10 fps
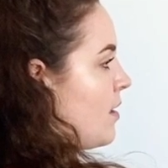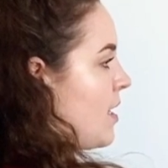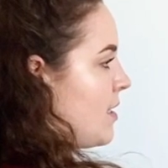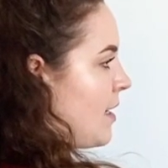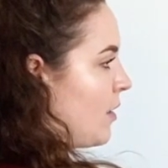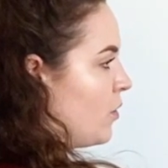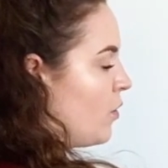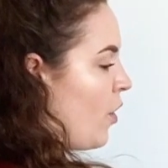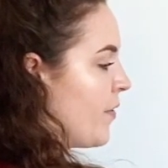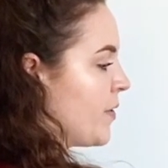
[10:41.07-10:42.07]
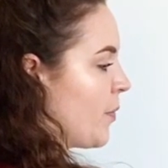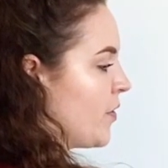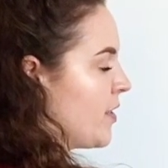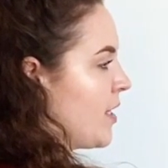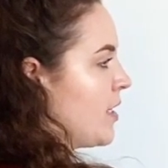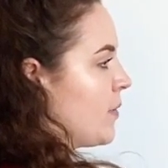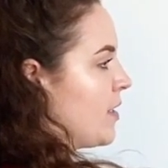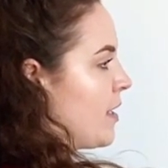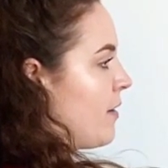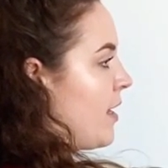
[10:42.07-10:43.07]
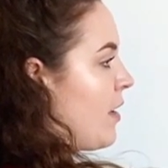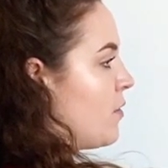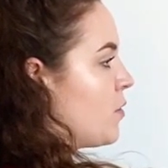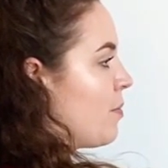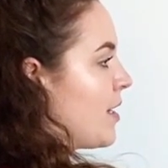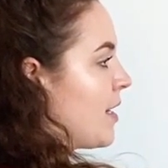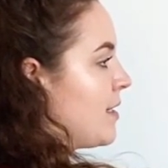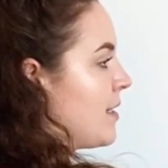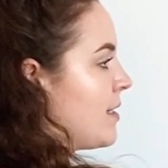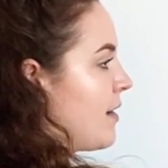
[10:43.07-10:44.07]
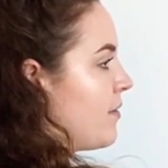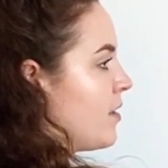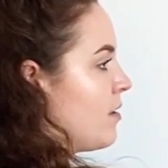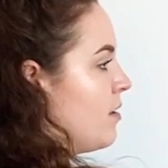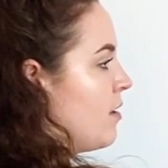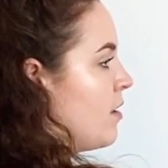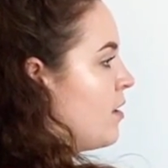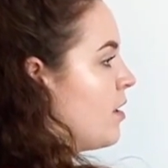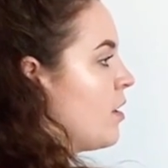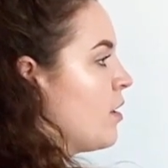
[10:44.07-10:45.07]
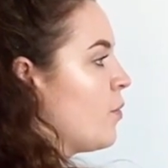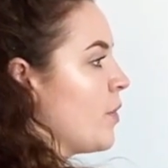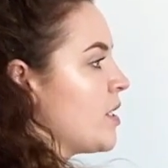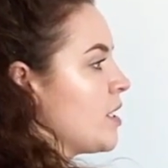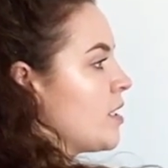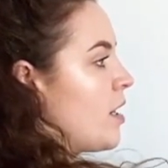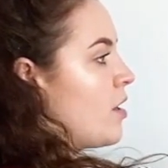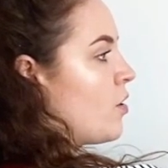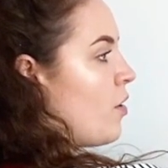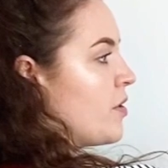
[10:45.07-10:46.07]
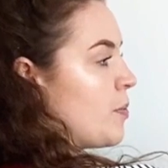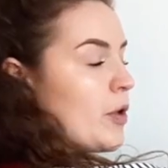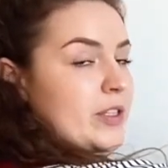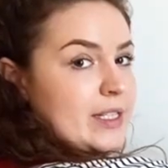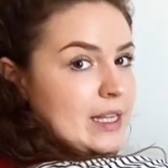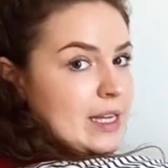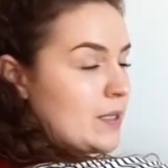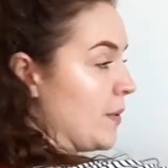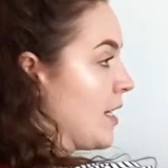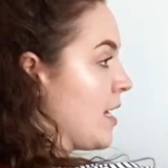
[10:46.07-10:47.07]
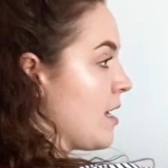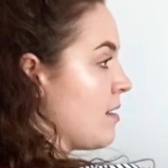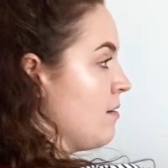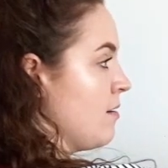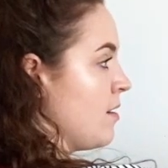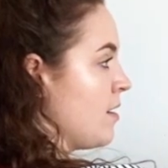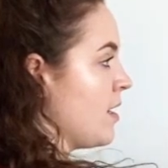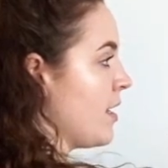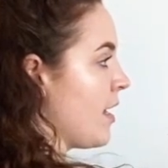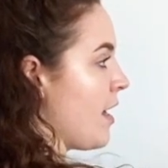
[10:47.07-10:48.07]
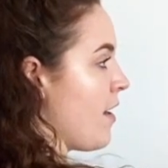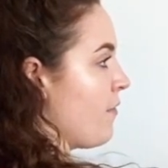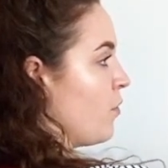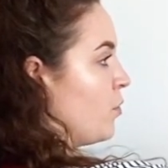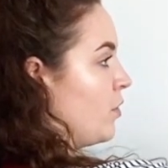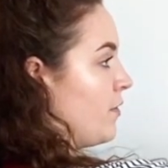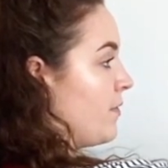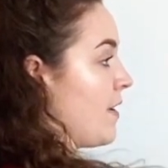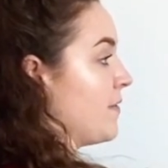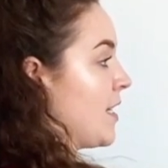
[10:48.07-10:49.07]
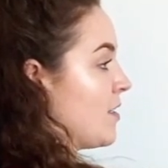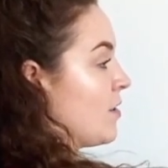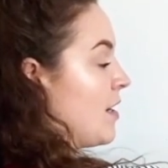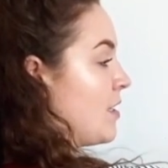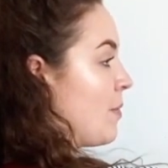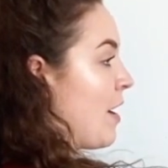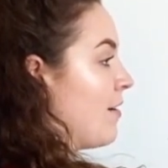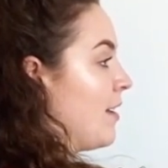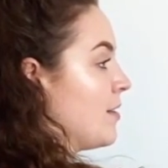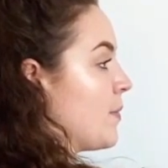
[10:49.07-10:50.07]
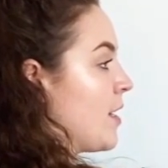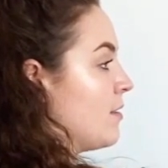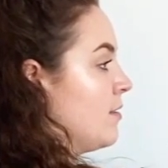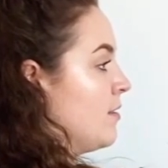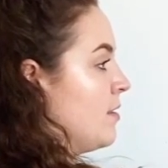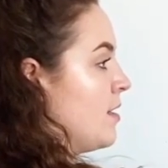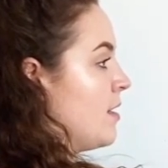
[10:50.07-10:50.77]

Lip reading: this angle corresponds to this one down here, which would be 97, which in turn corresponds to this one here, if these two lines are parallel as well,